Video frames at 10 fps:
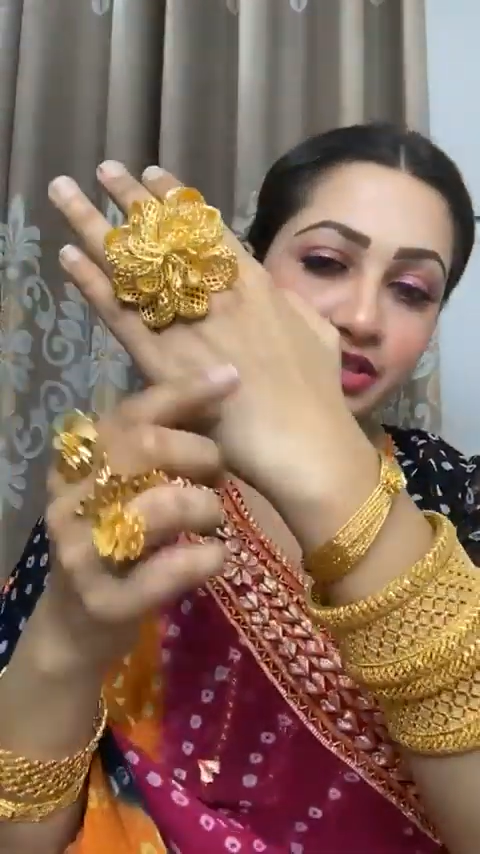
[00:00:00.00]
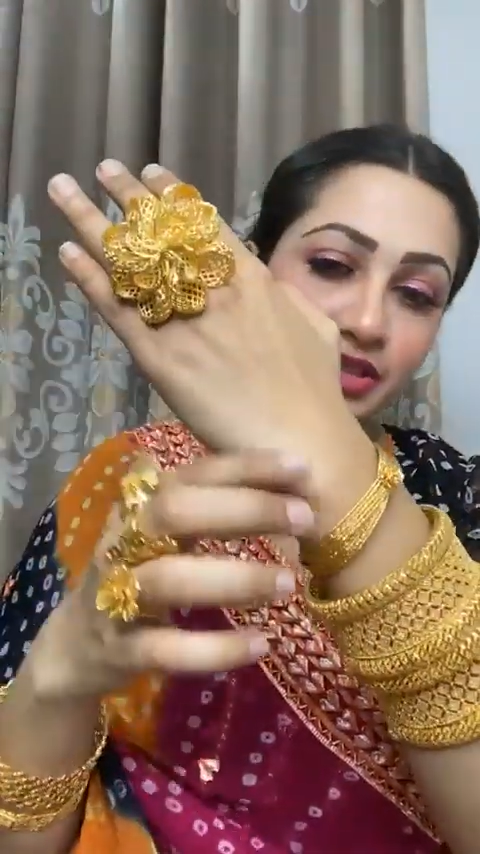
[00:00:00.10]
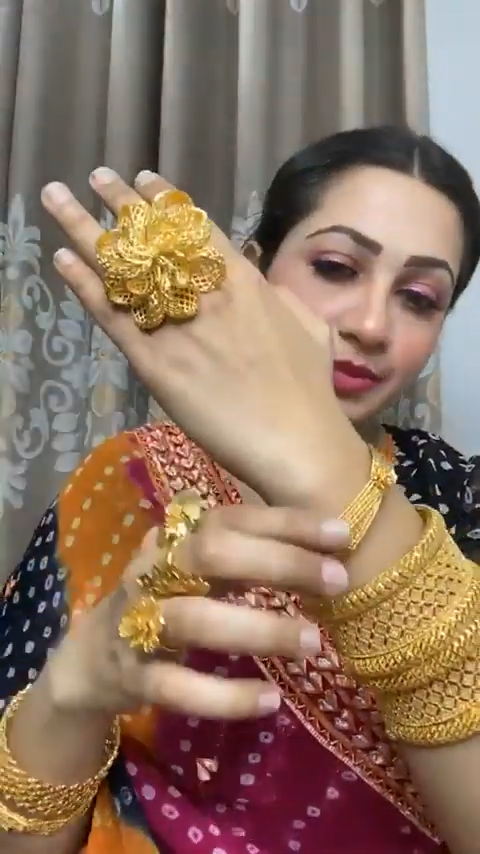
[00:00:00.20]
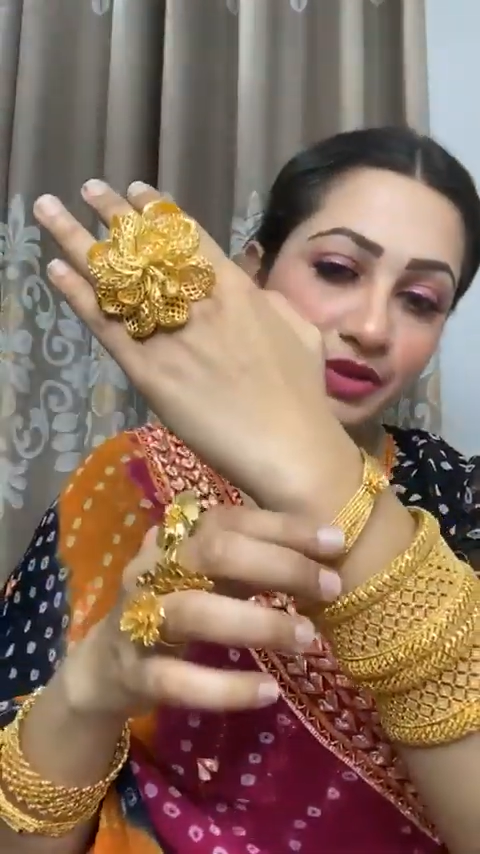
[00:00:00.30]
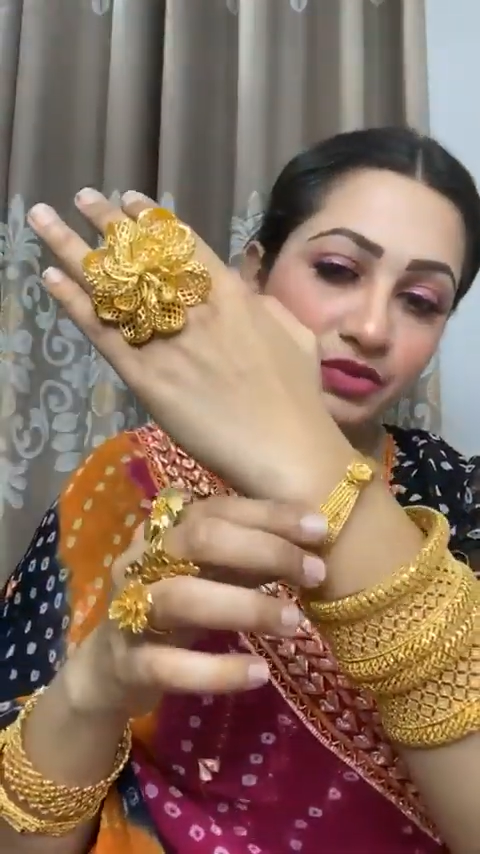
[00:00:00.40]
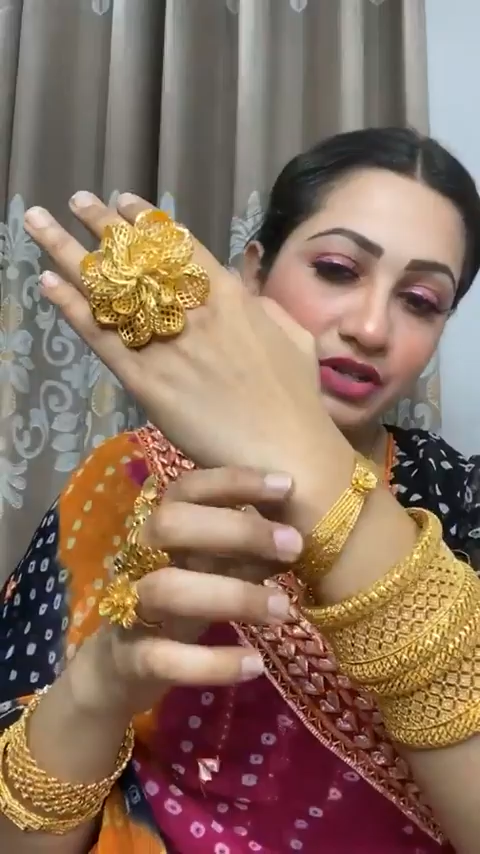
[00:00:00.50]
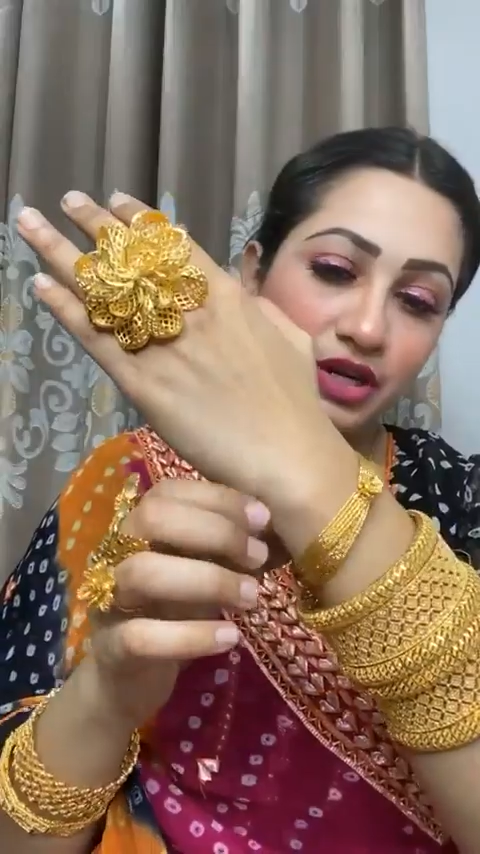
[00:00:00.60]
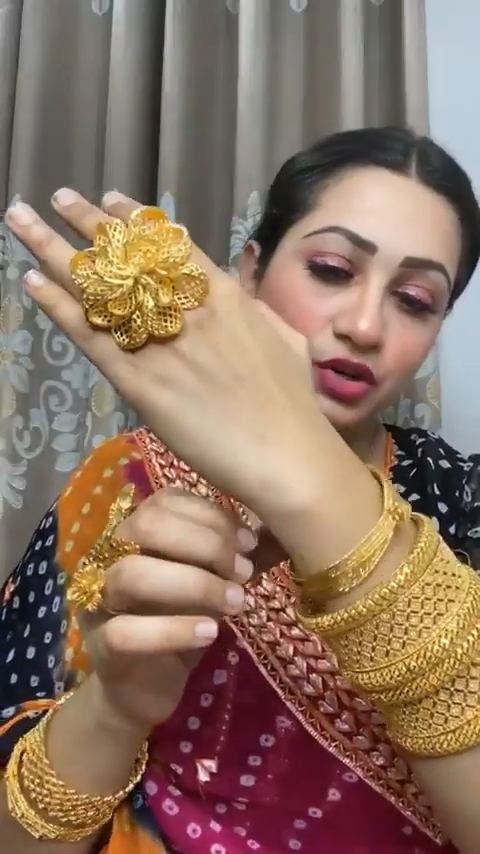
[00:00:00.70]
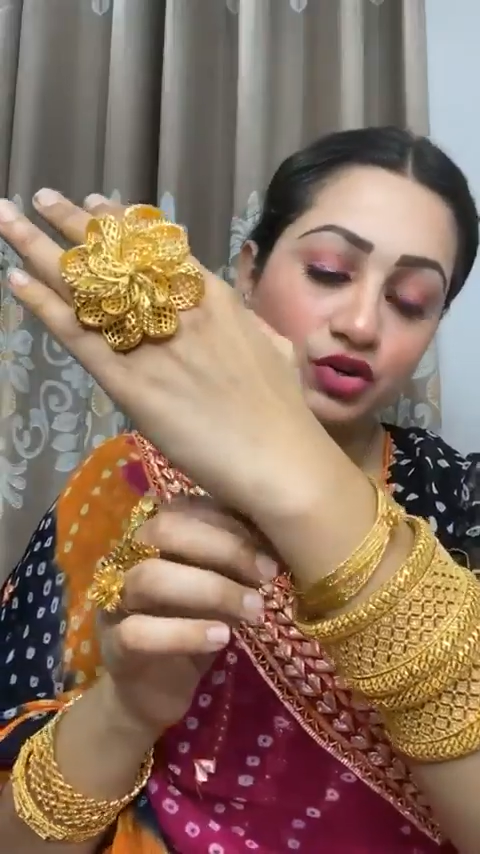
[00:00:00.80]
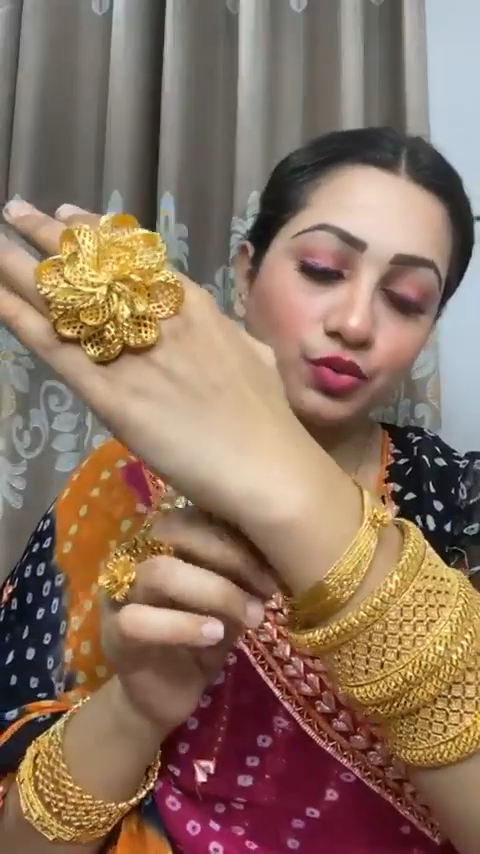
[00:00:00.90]
the price of
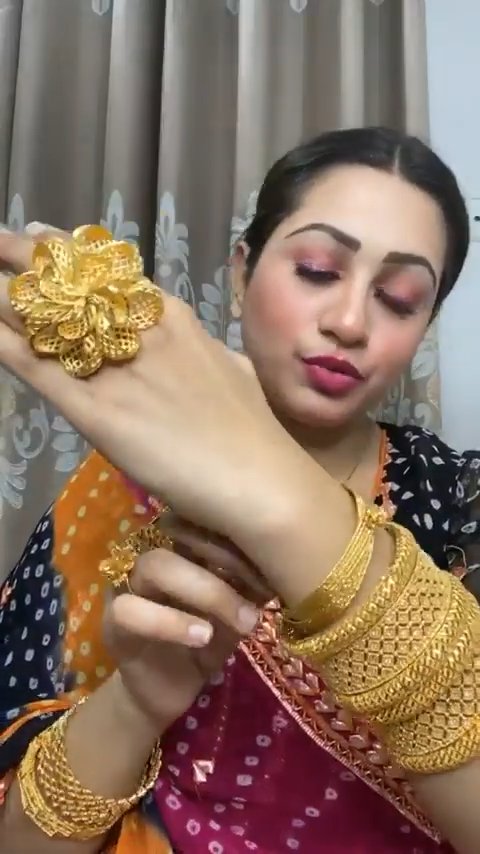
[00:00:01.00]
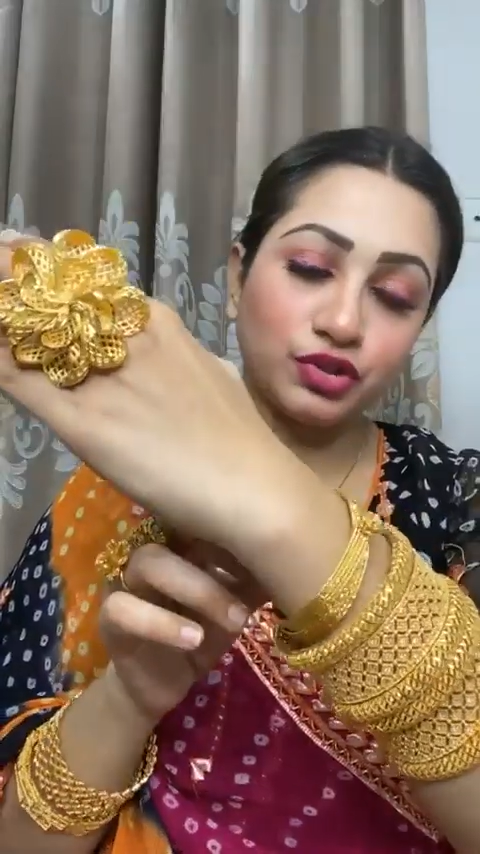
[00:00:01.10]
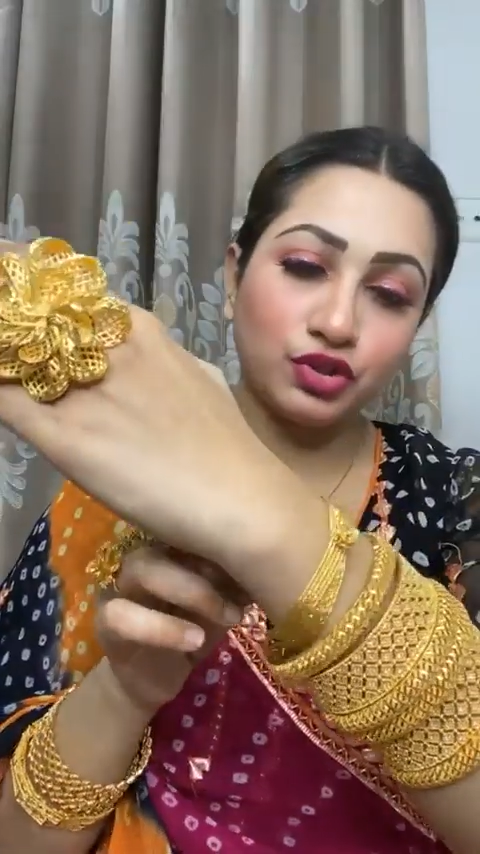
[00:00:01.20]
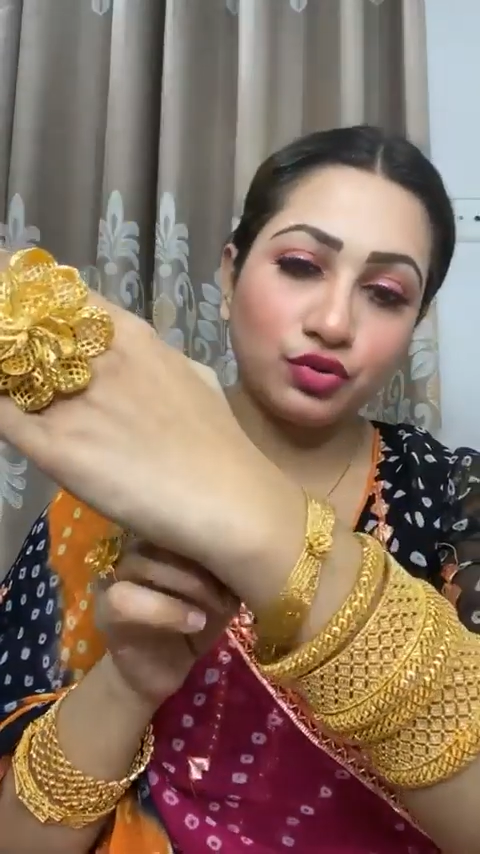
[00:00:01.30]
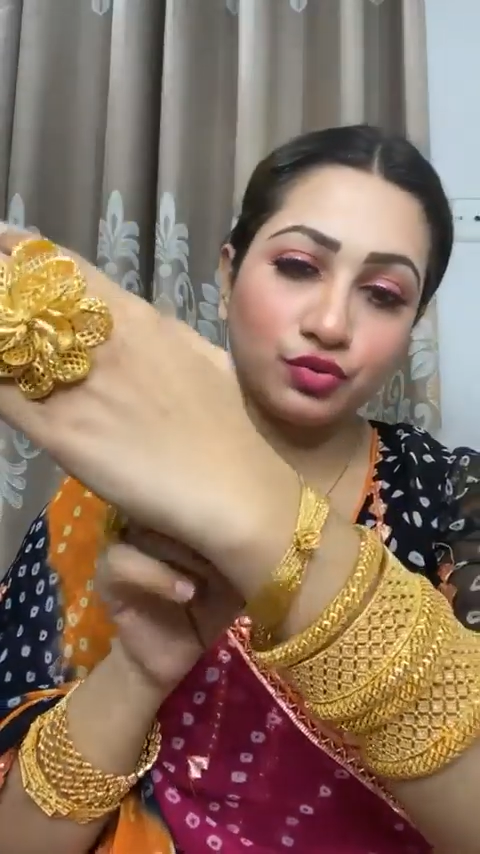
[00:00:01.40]
Chagosho Ponta,